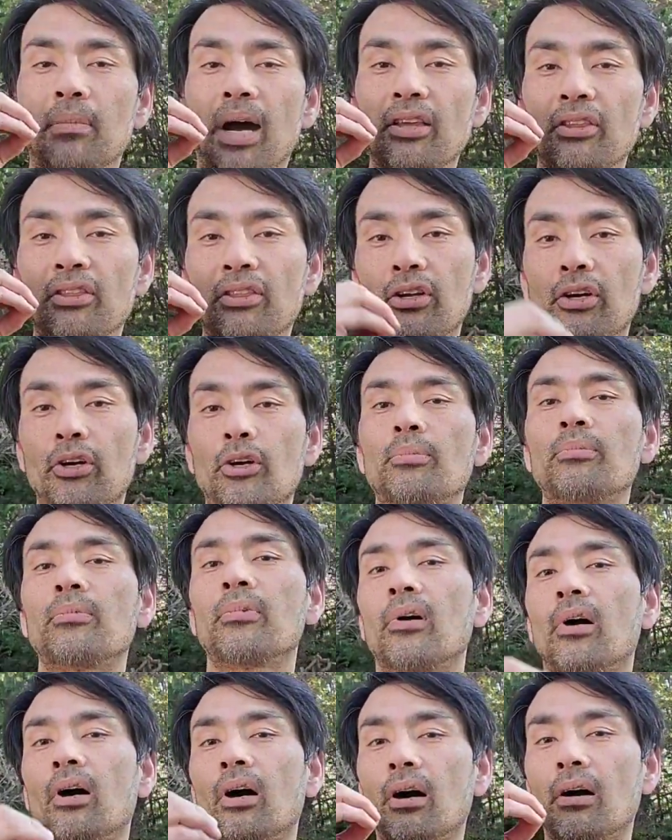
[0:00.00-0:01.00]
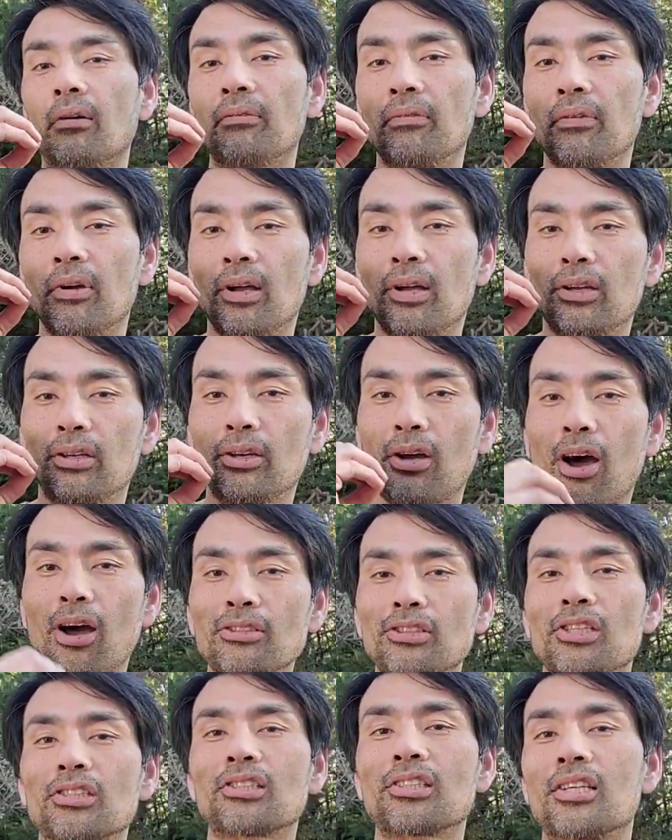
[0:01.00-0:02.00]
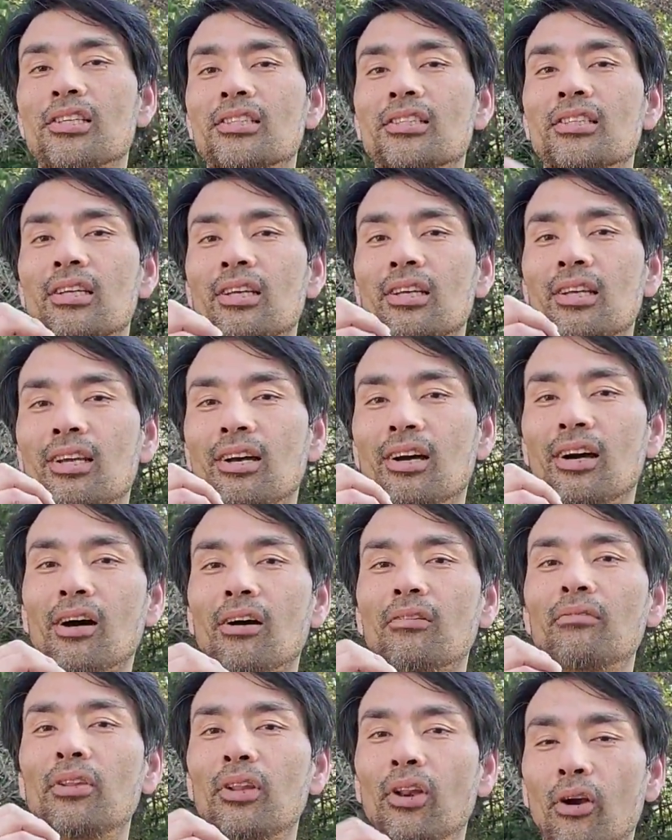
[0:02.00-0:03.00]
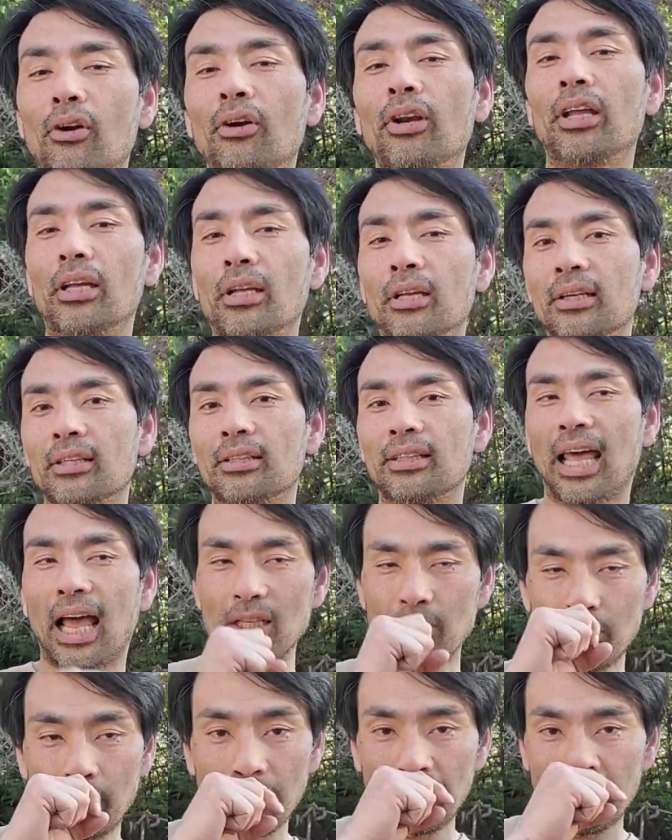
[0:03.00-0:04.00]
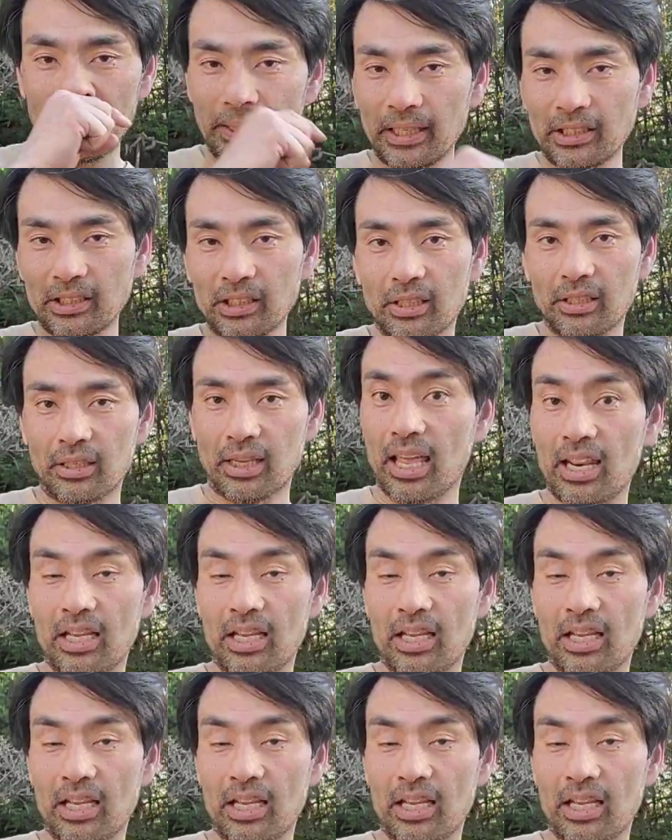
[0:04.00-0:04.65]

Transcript: My theorem of consciousness of learning. That's what it is,